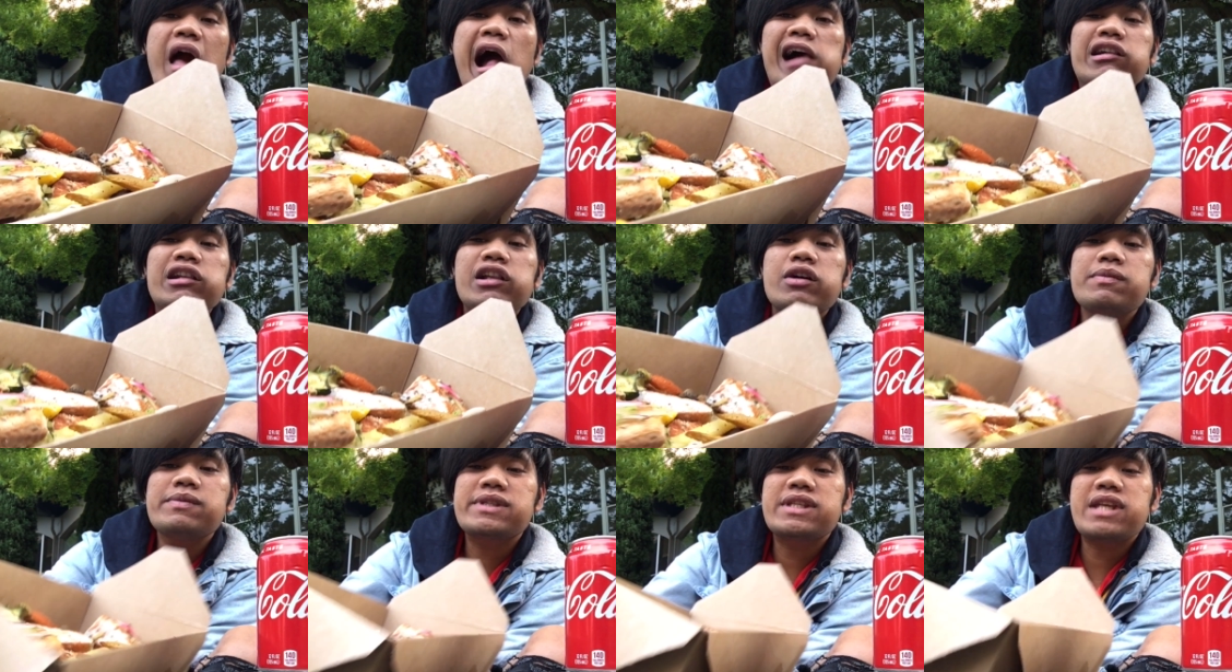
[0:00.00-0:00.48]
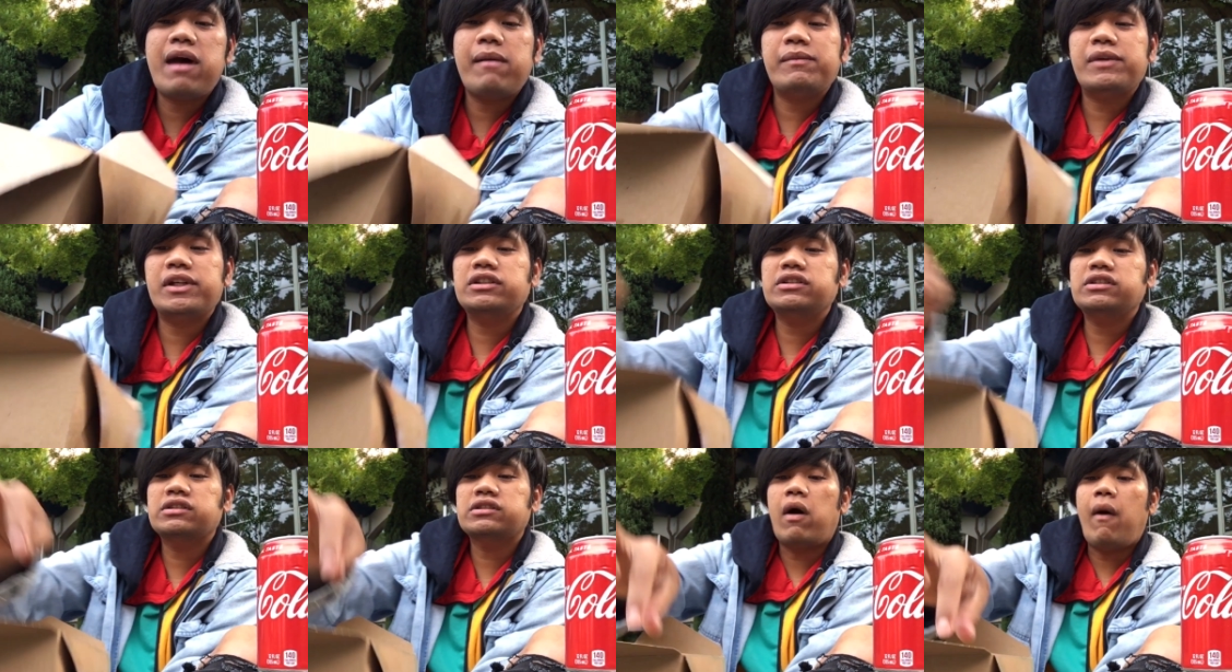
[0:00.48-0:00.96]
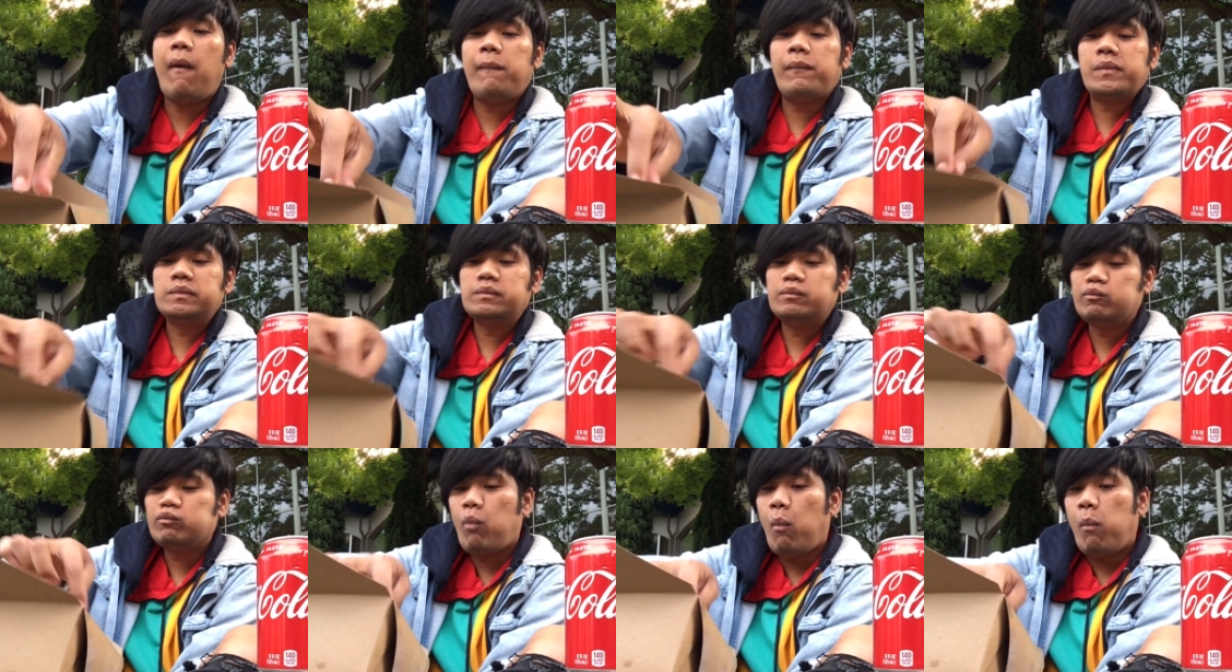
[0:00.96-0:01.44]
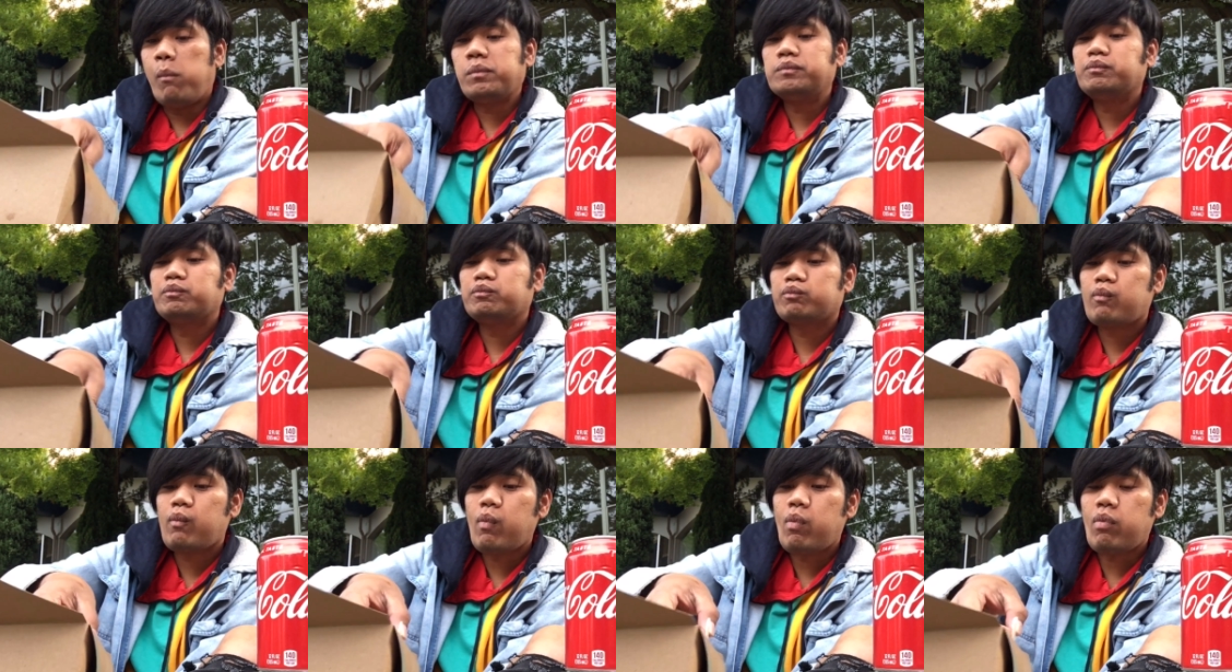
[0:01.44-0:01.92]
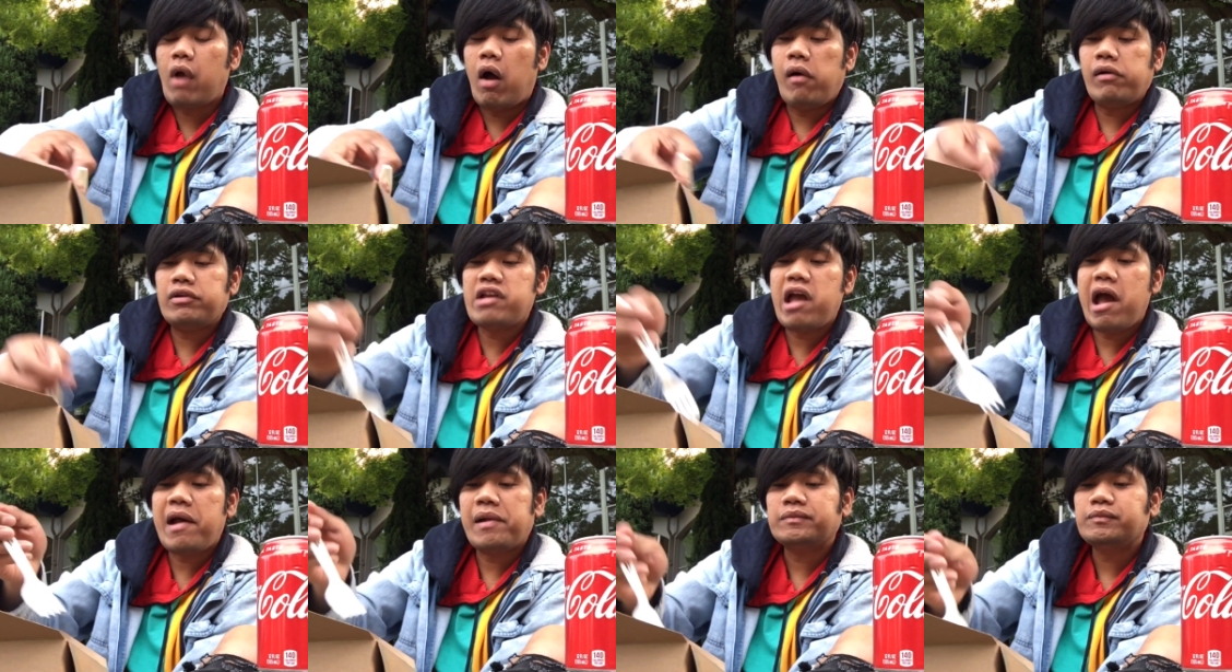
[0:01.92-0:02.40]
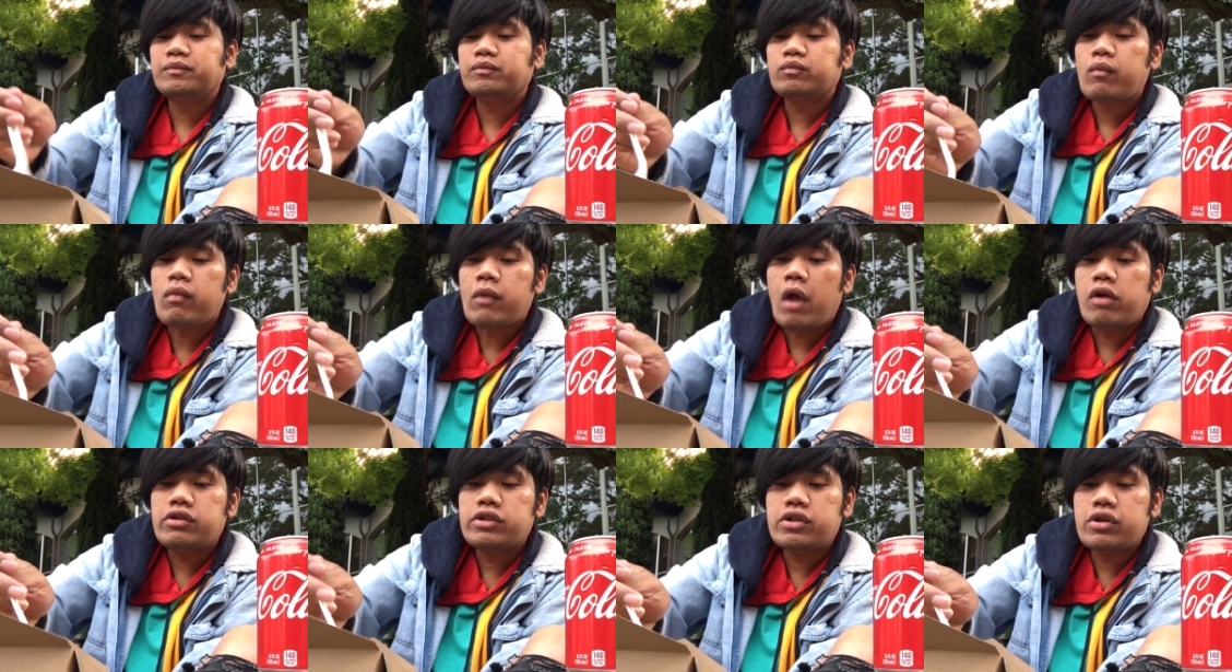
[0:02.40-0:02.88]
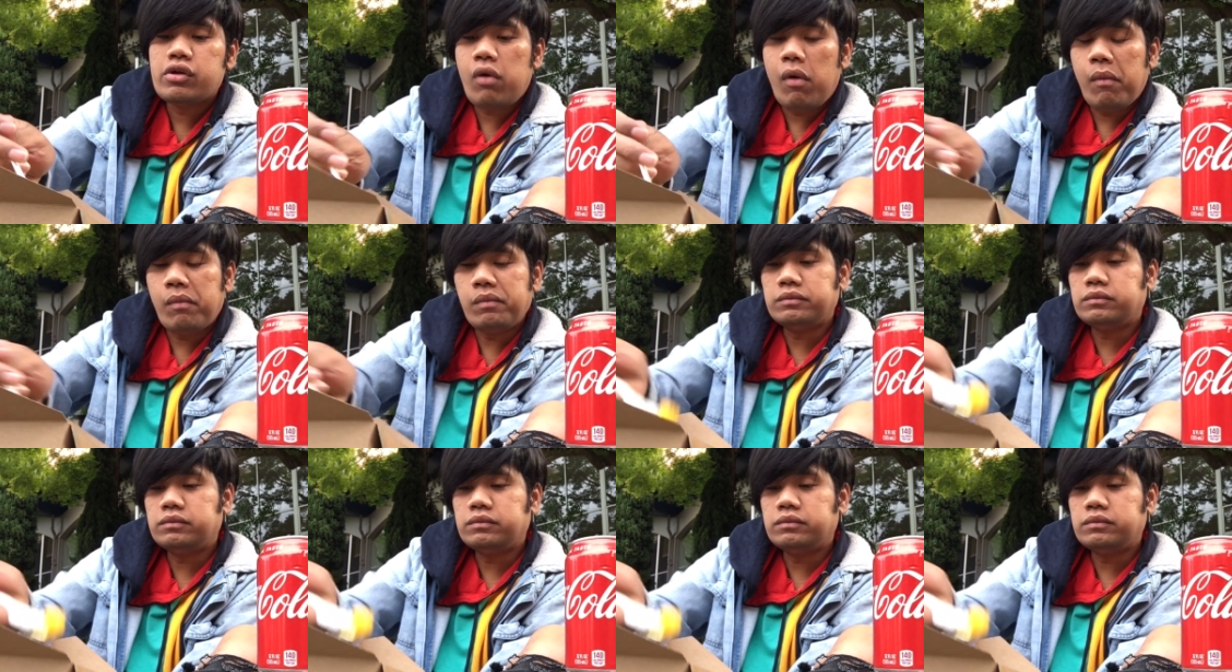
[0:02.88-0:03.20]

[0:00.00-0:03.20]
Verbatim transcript: I love salmon. Yeah. So.